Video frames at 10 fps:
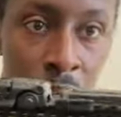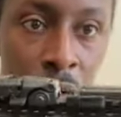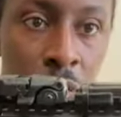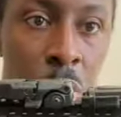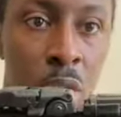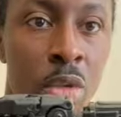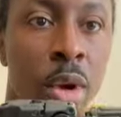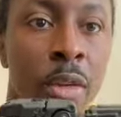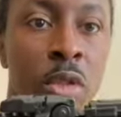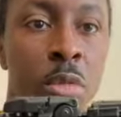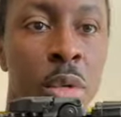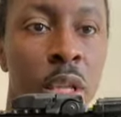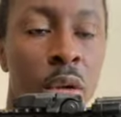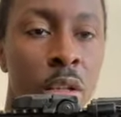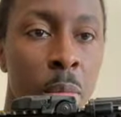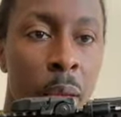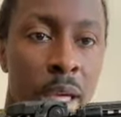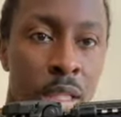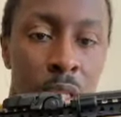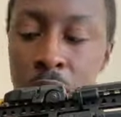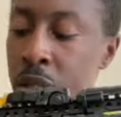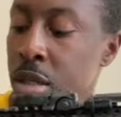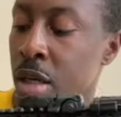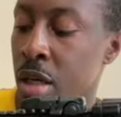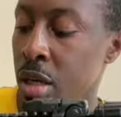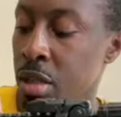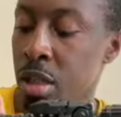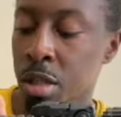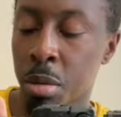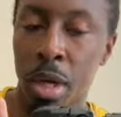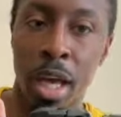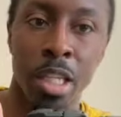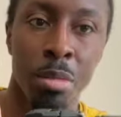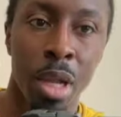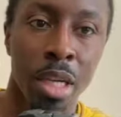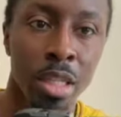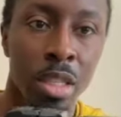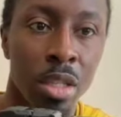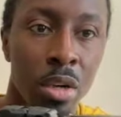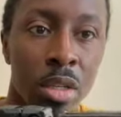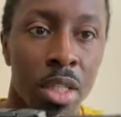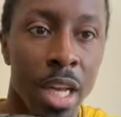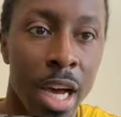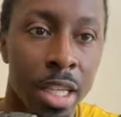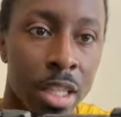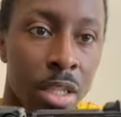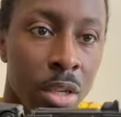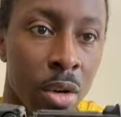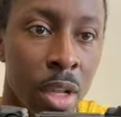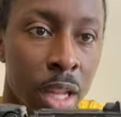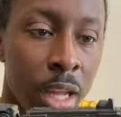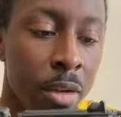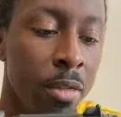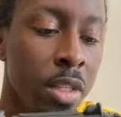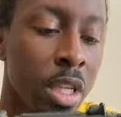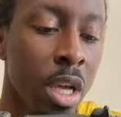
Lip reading: do, because Rifle Speed only makes these adjustable gas blocks in certain sizes, certain lengths.